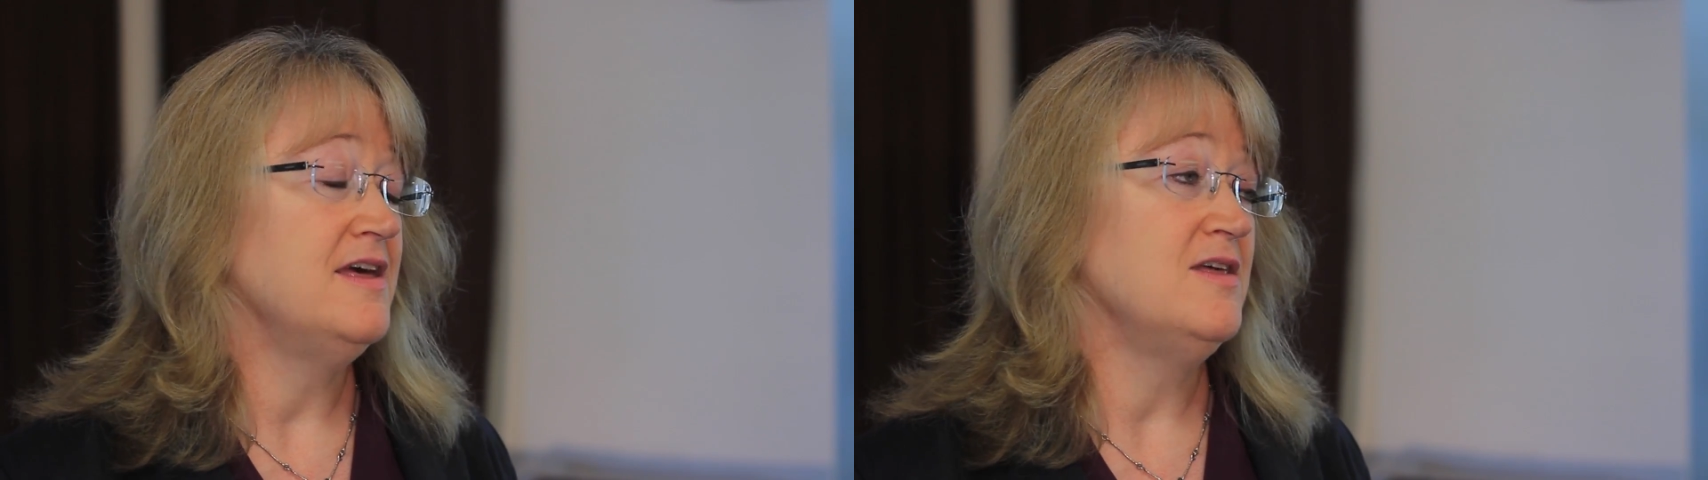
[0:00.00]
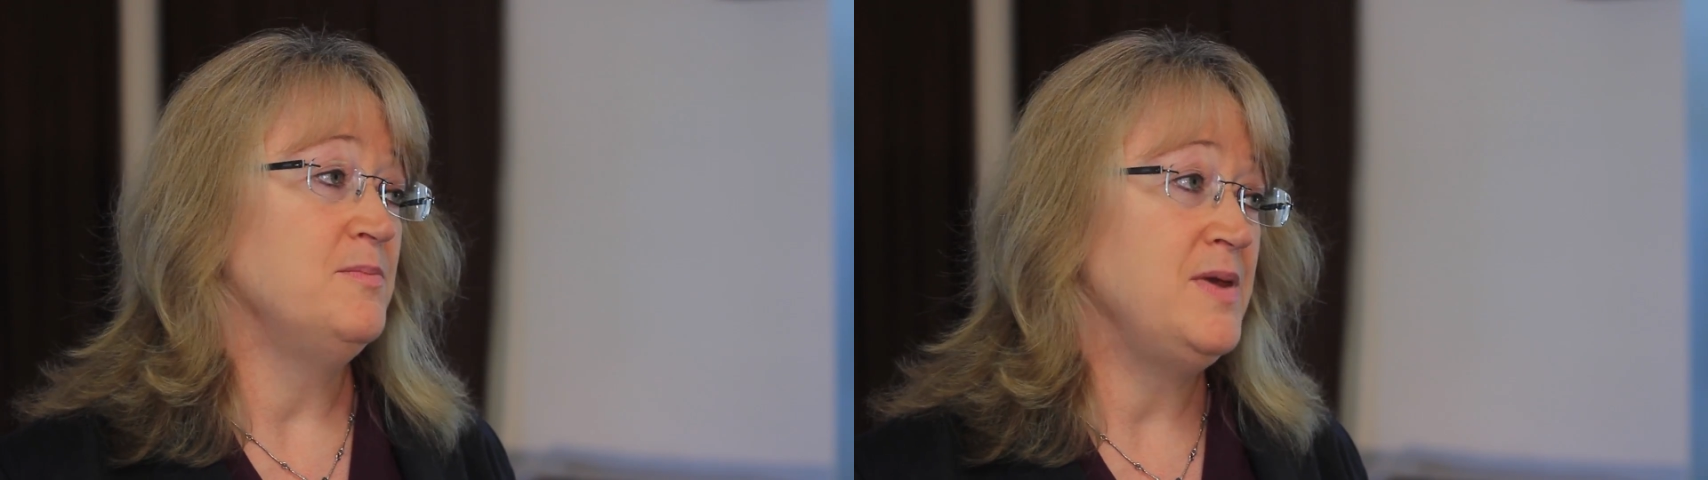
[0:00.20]

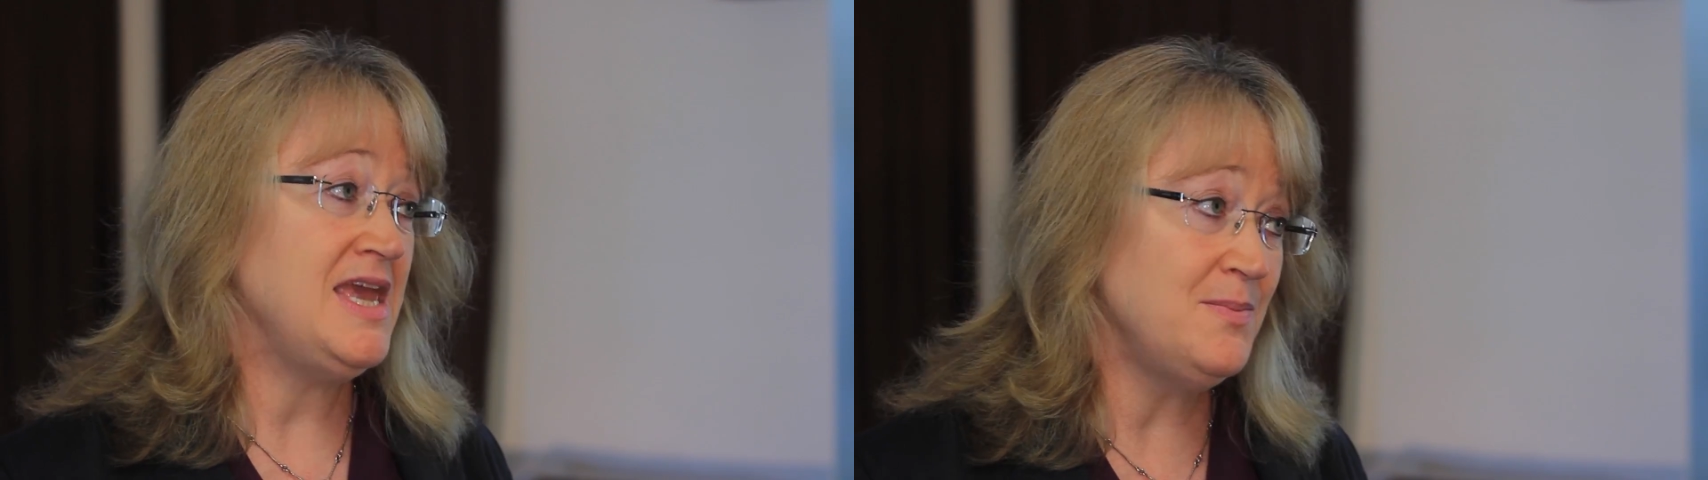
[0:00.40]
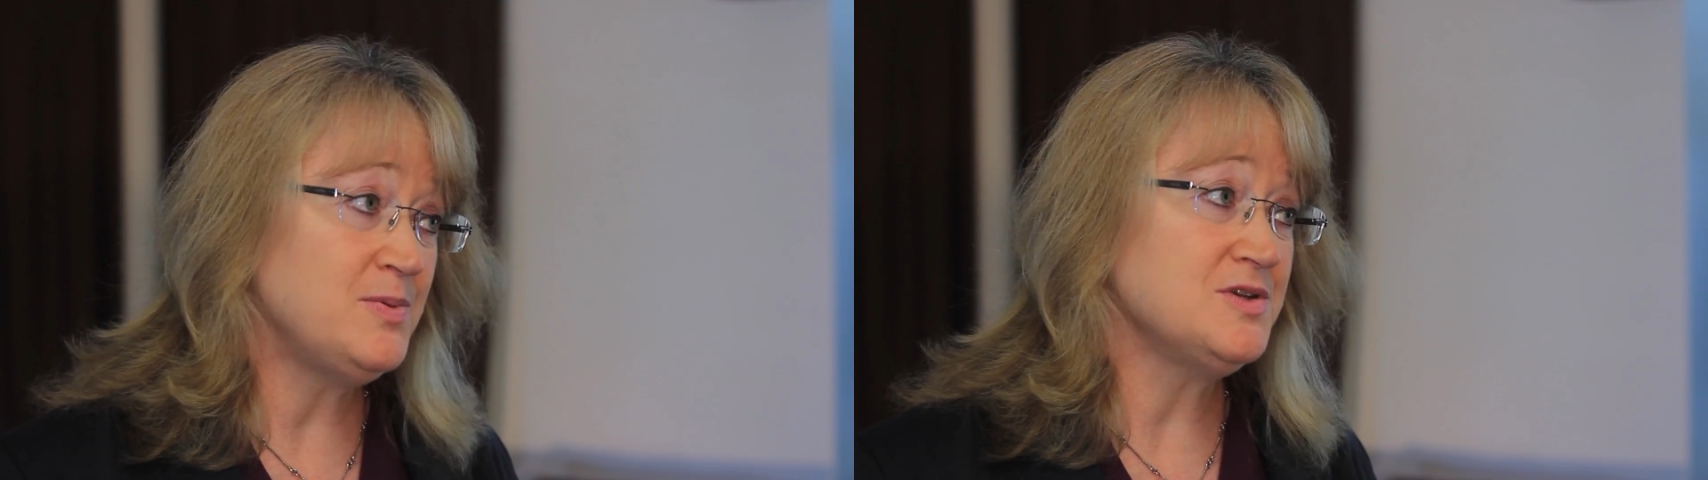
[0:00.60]
that the
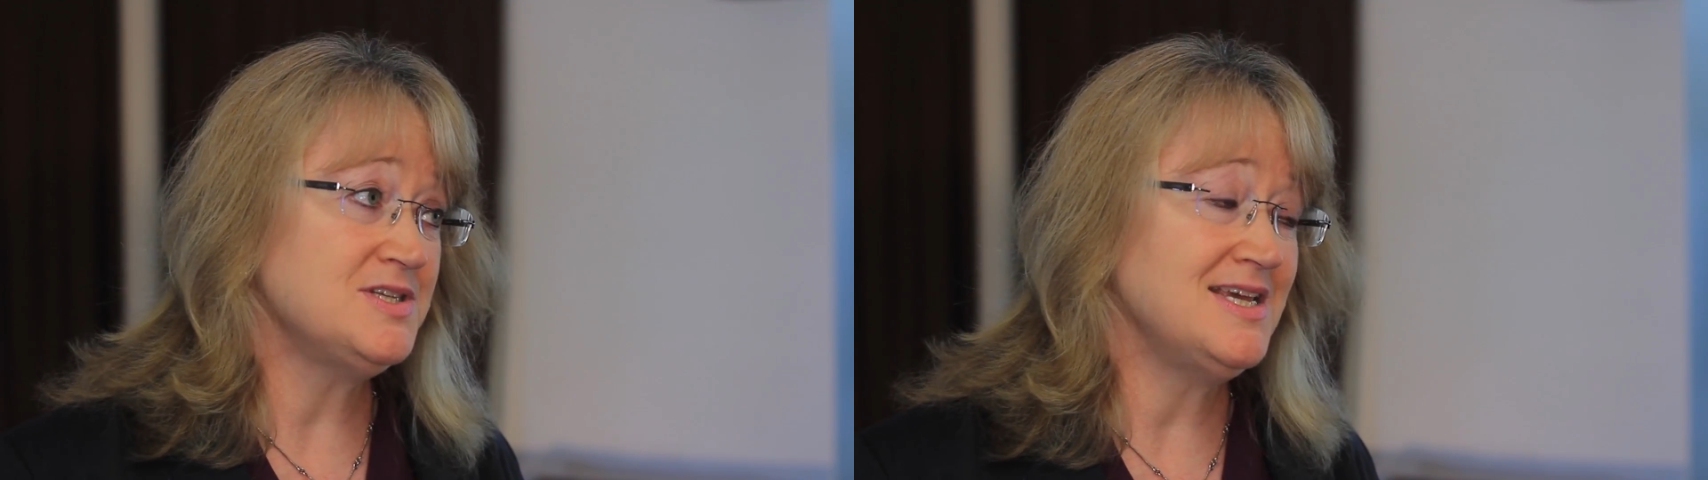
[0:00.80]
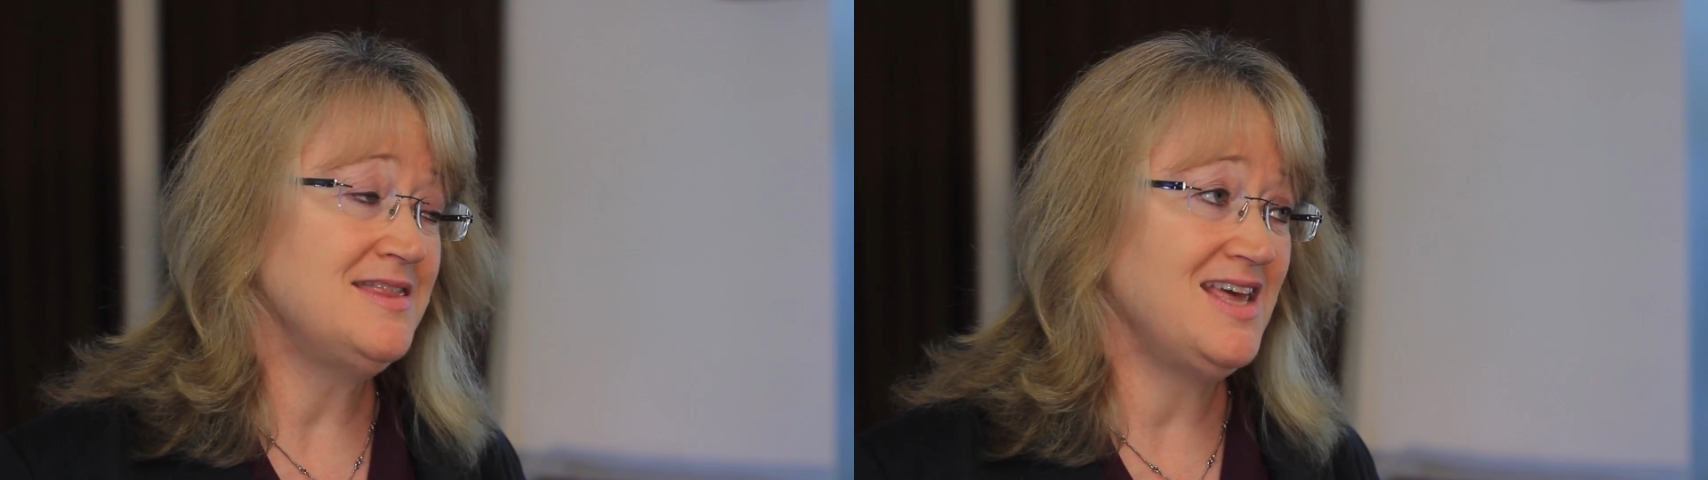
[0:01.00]
people
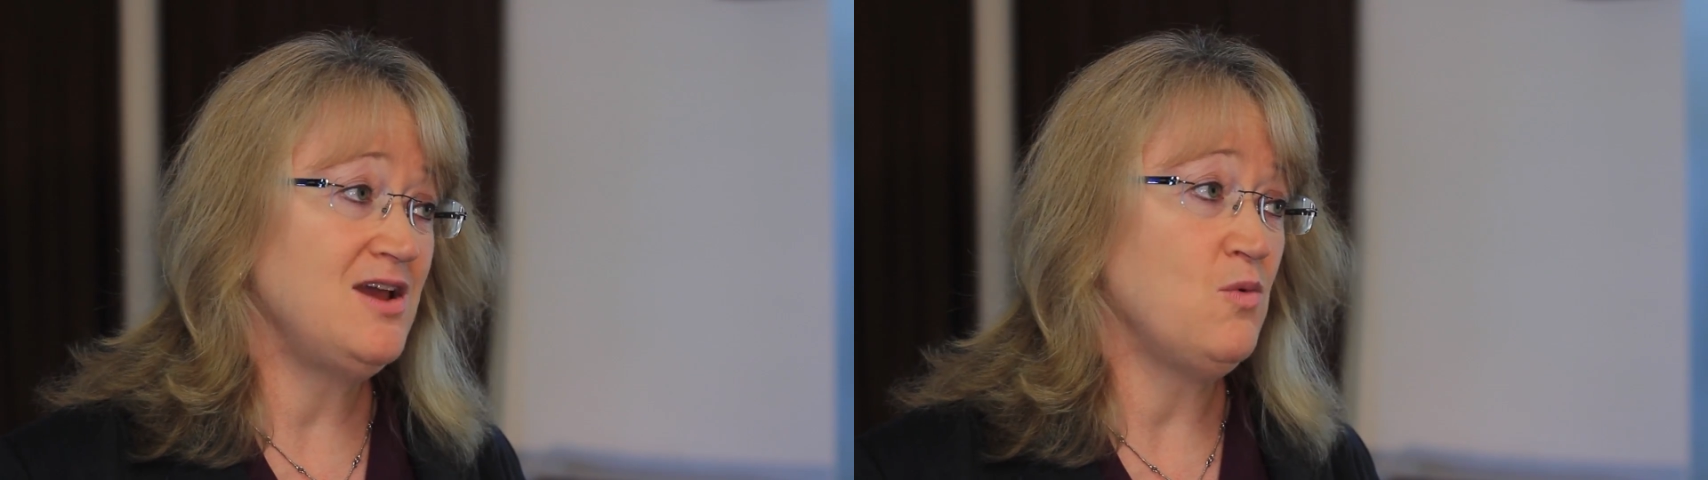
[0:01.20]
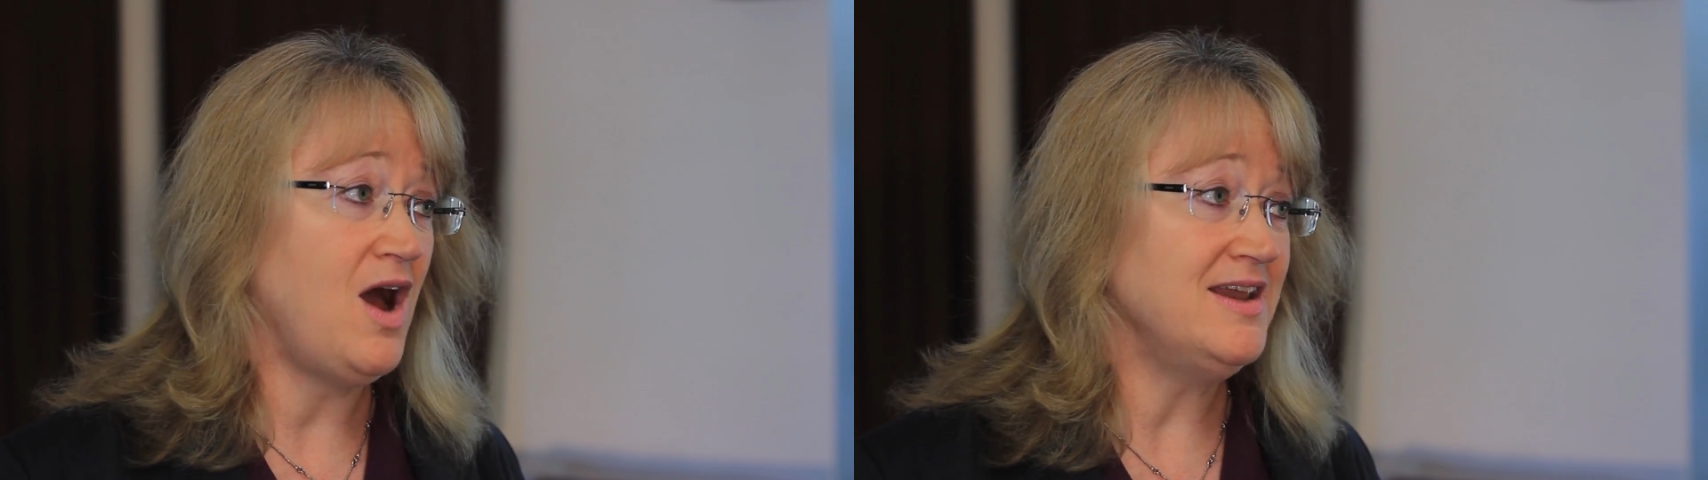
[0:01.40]
said
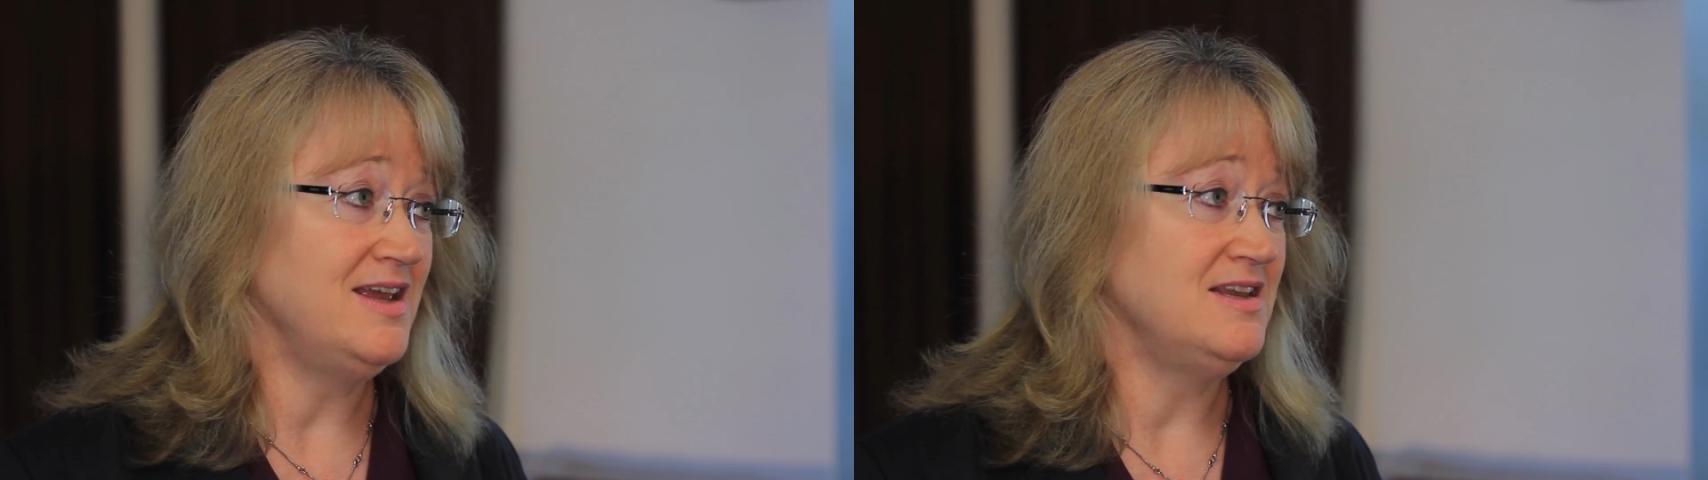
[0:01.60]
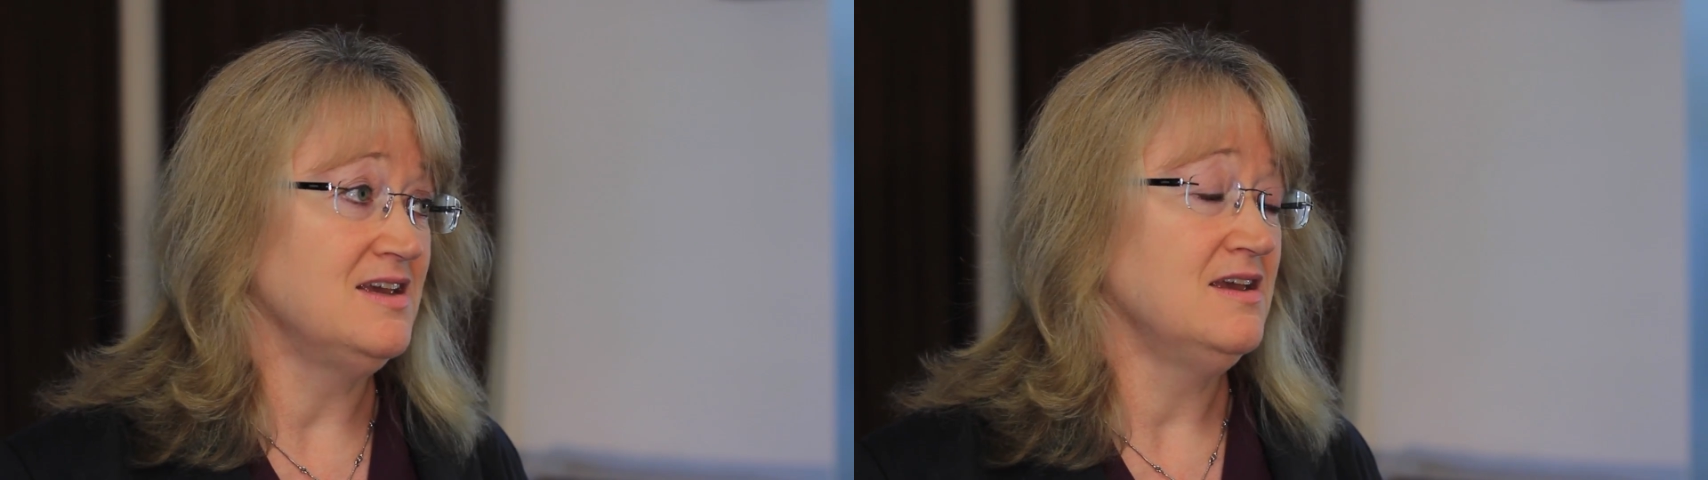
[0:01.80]
they
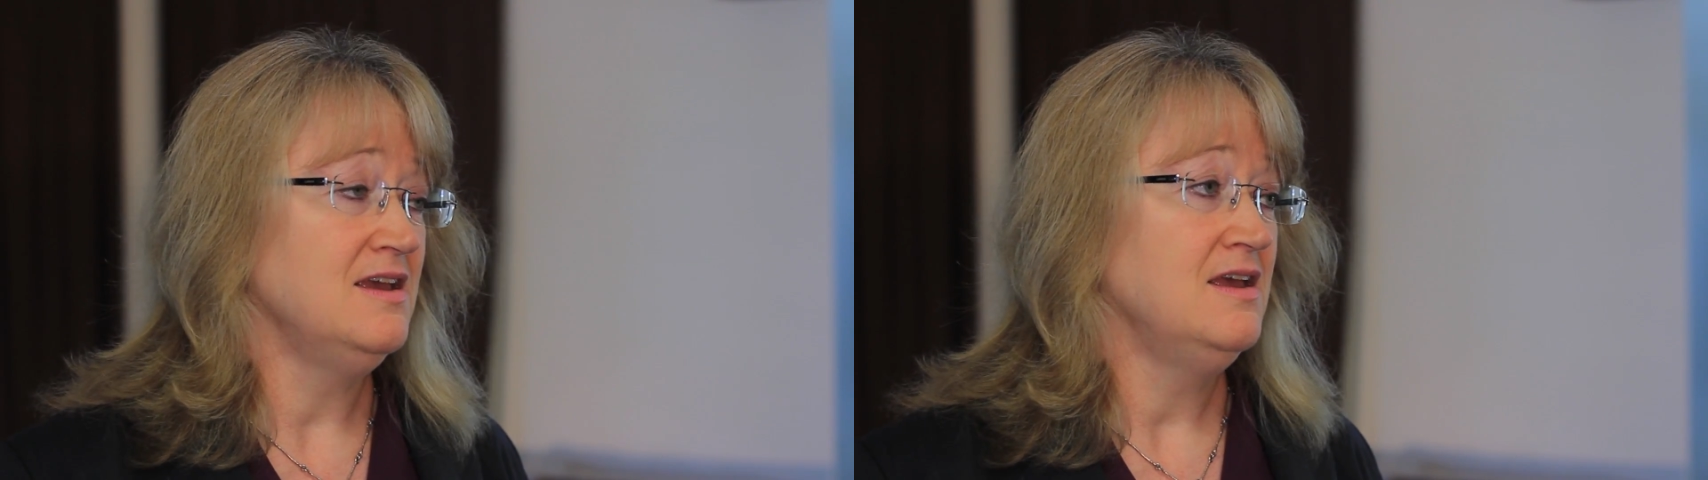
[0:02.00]
wanted.